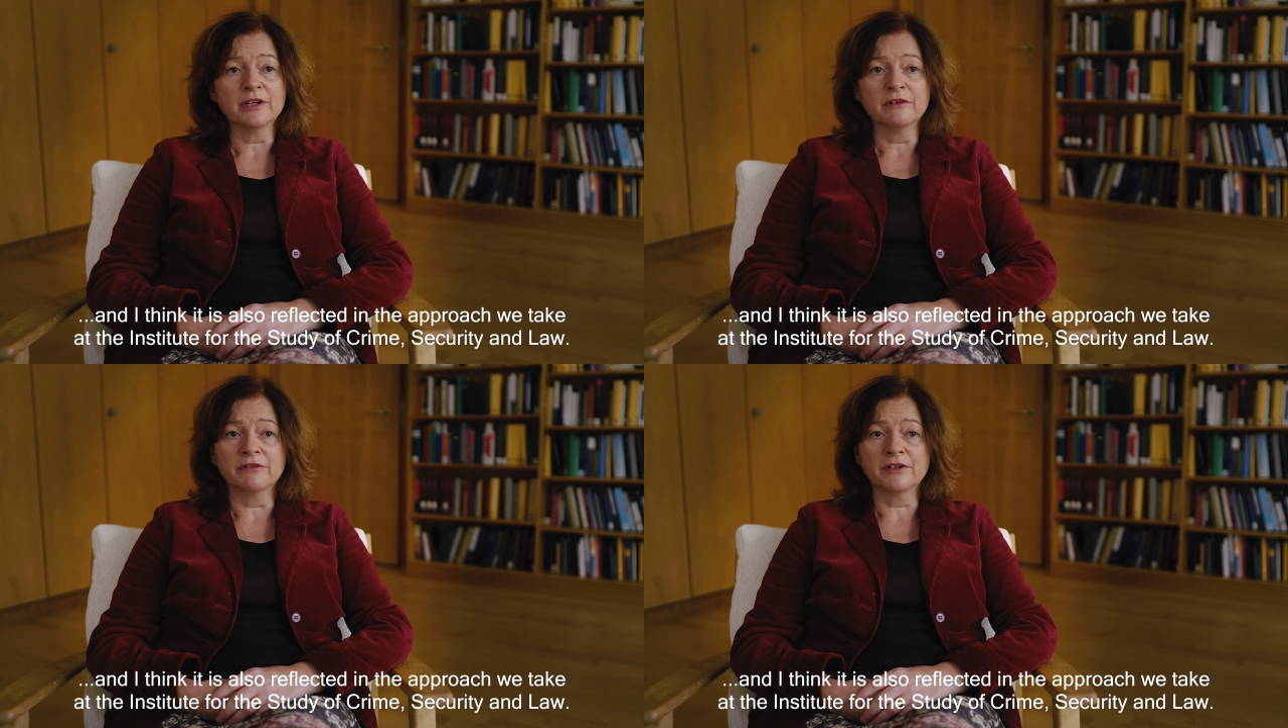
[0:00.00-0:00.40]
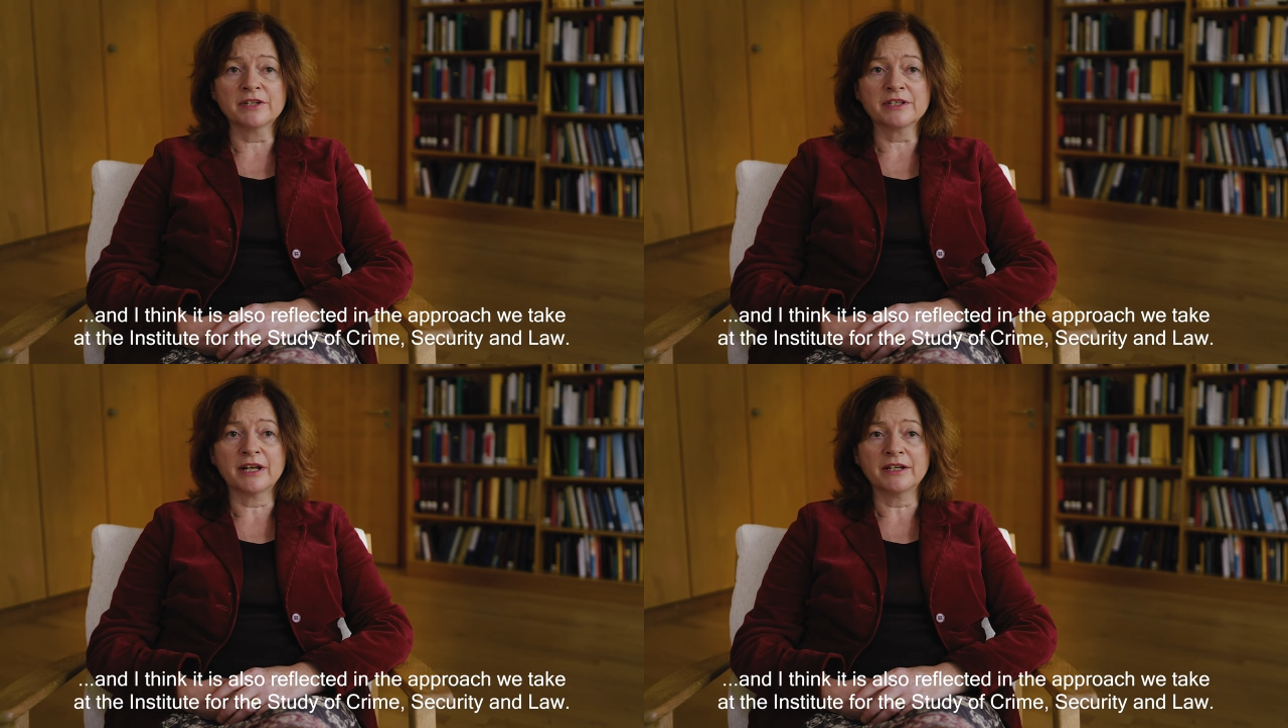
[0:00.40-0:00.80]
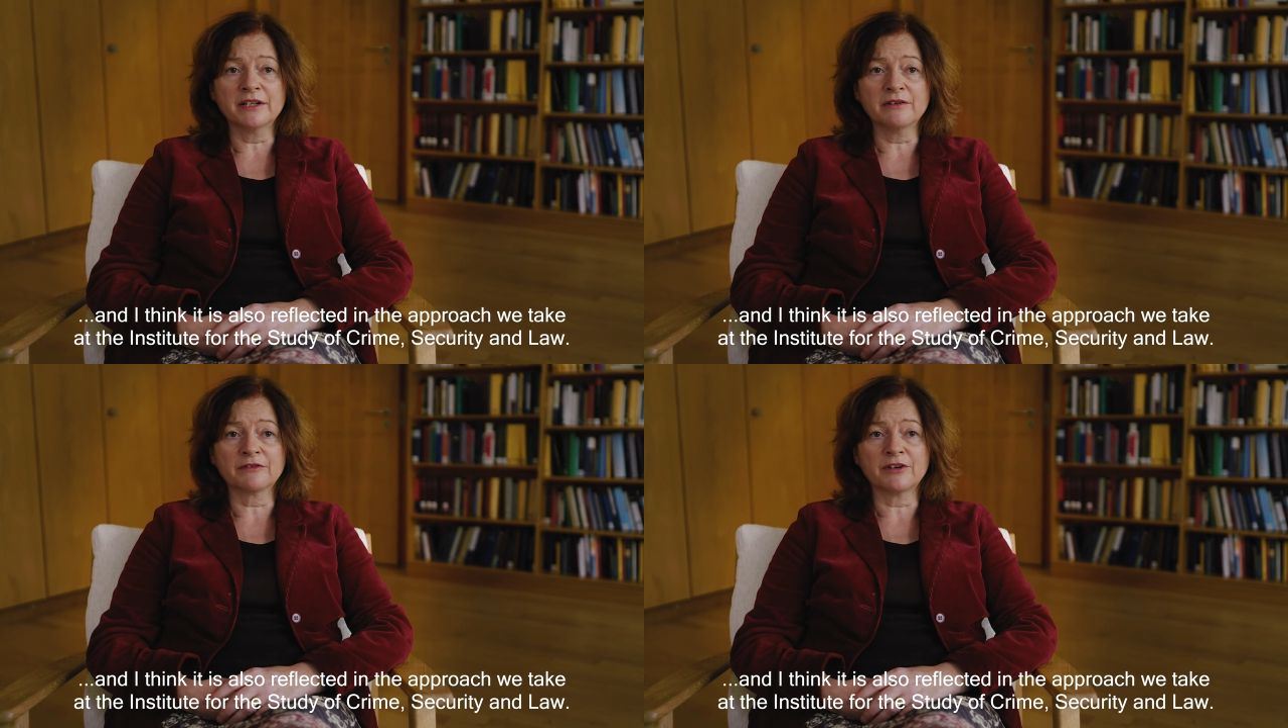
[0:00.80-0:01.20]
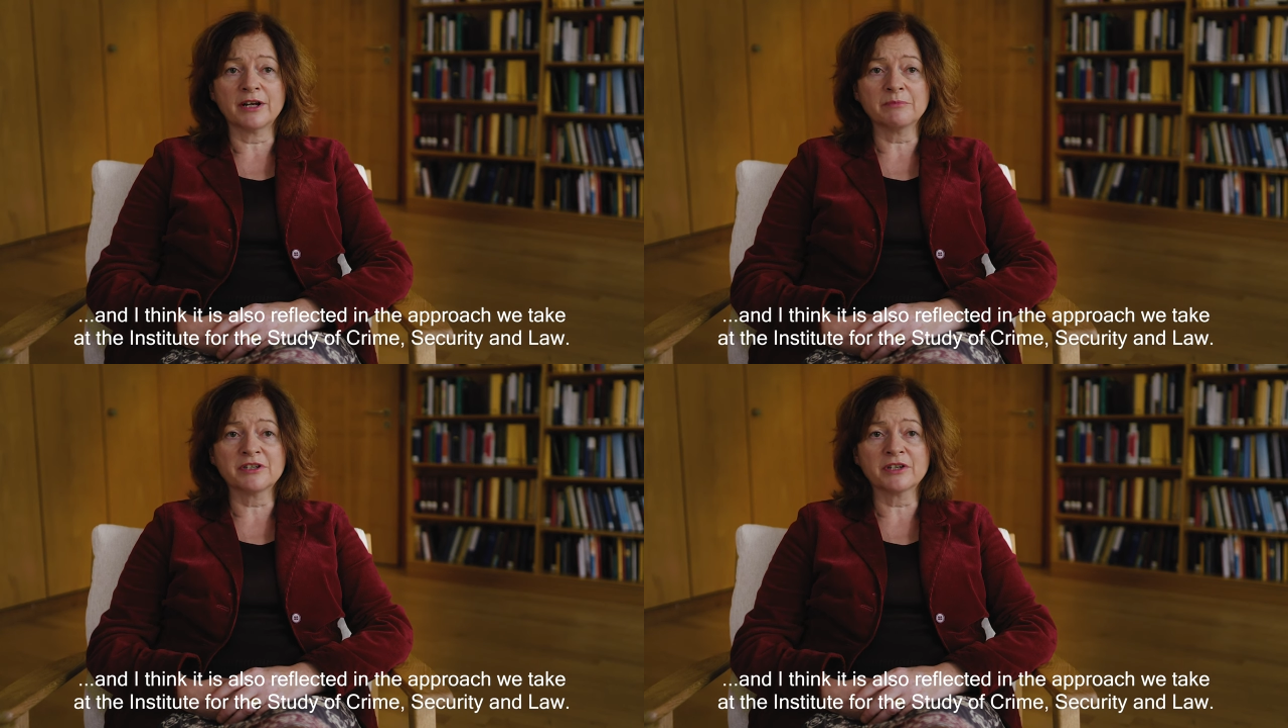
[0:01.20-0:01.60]
for the Study of Crime,
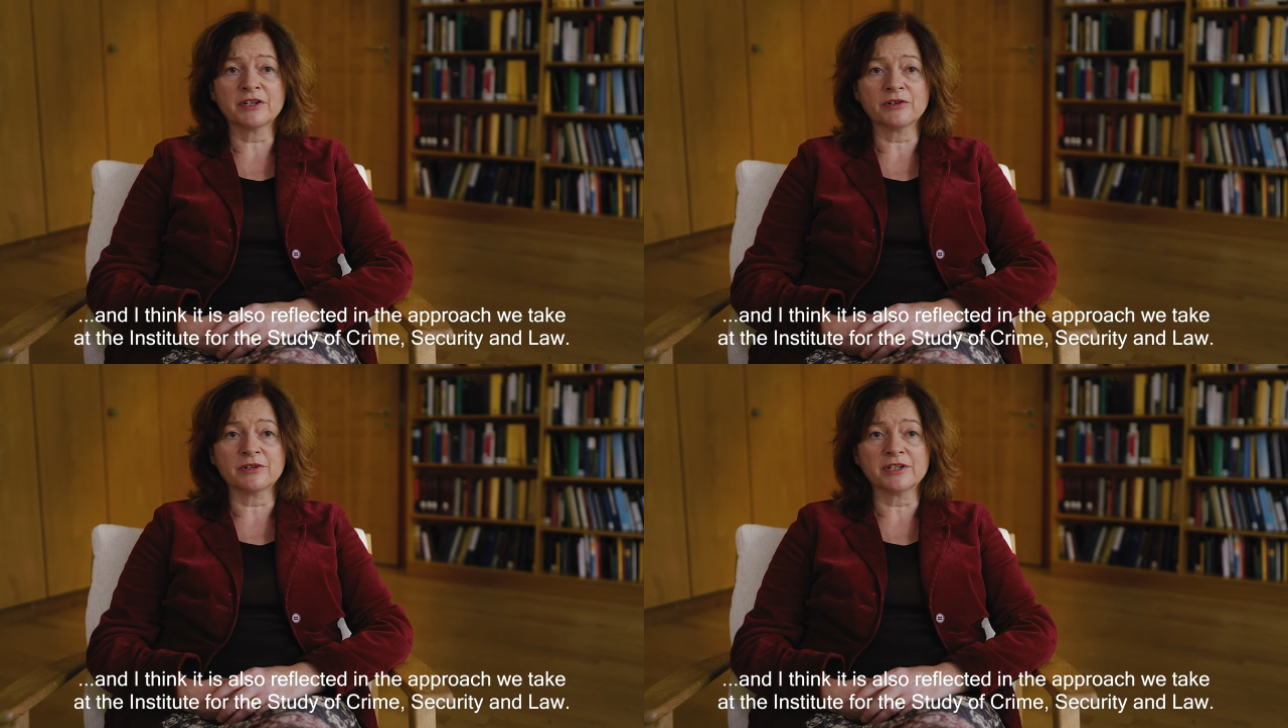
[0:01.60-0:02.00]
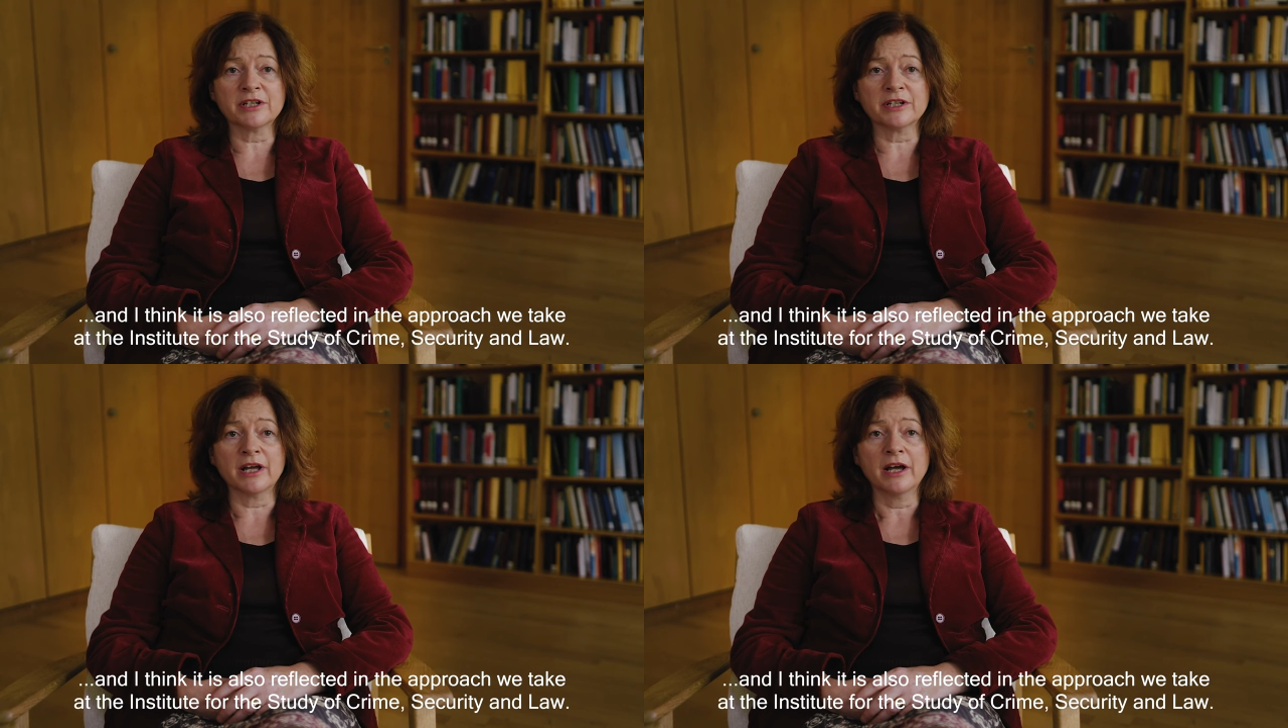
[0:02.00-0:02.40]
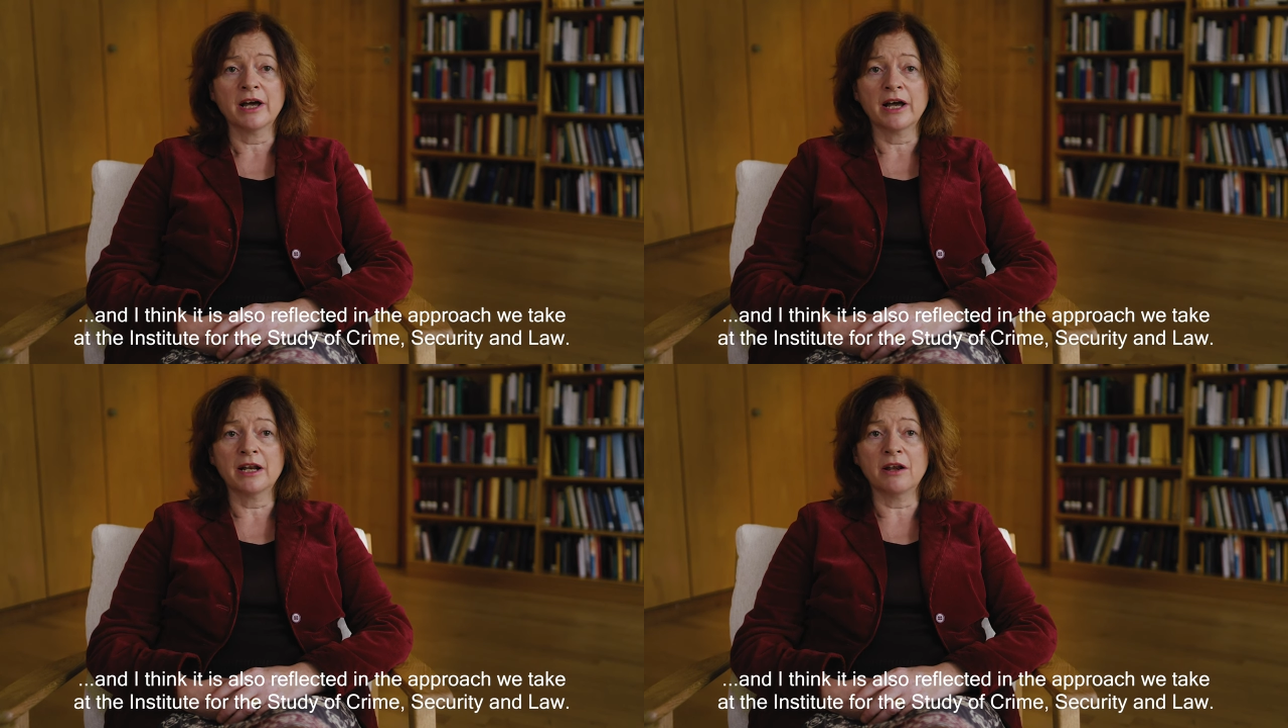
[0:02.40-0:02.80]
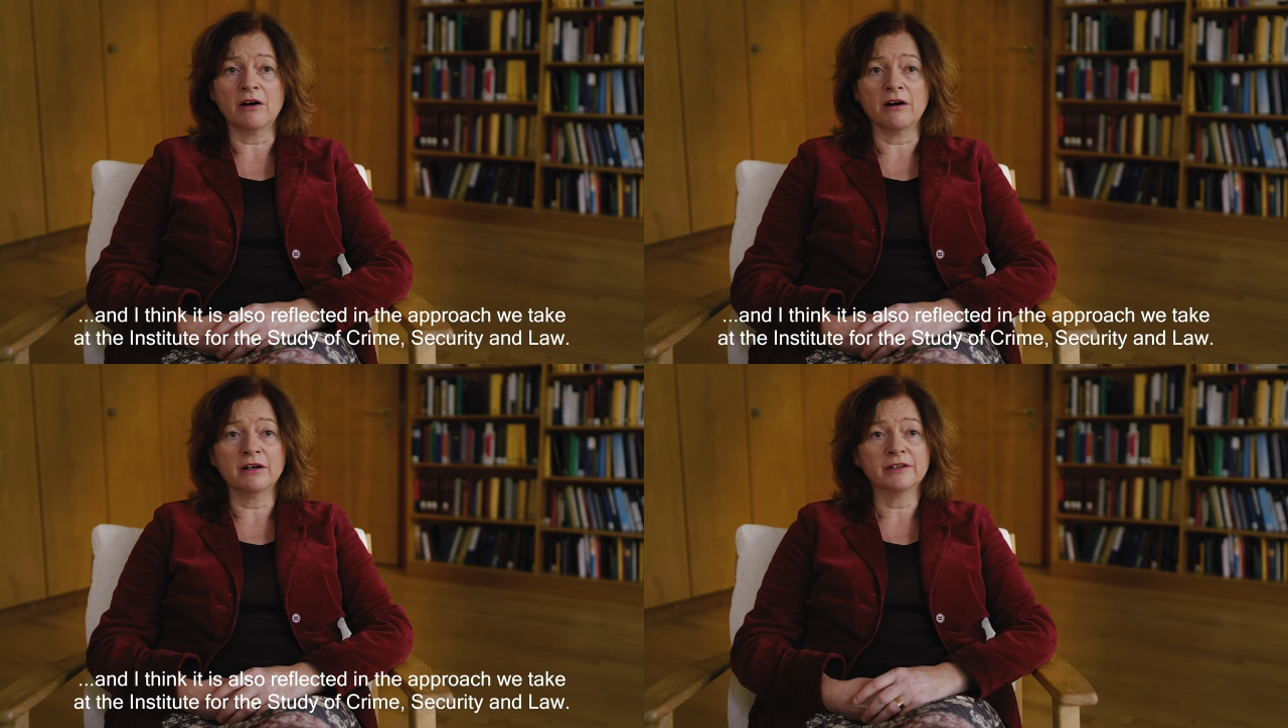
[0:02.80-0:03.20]
Security and
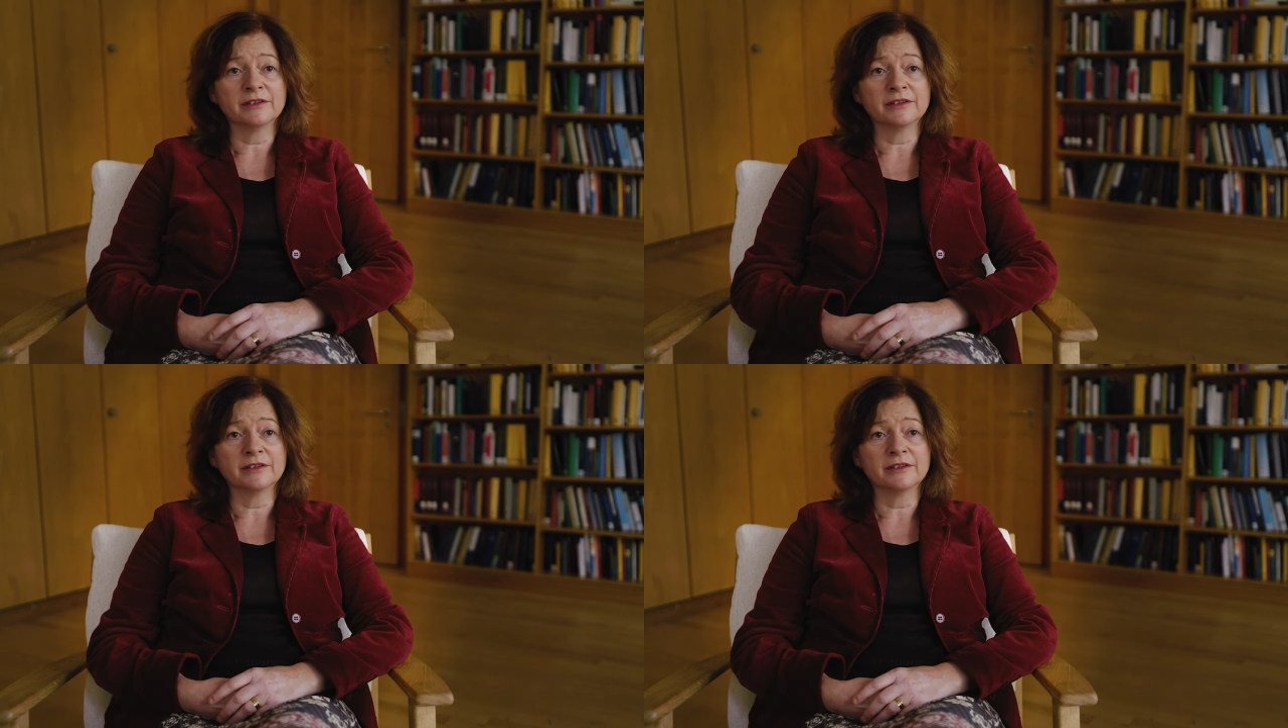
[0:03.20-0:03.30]
Law.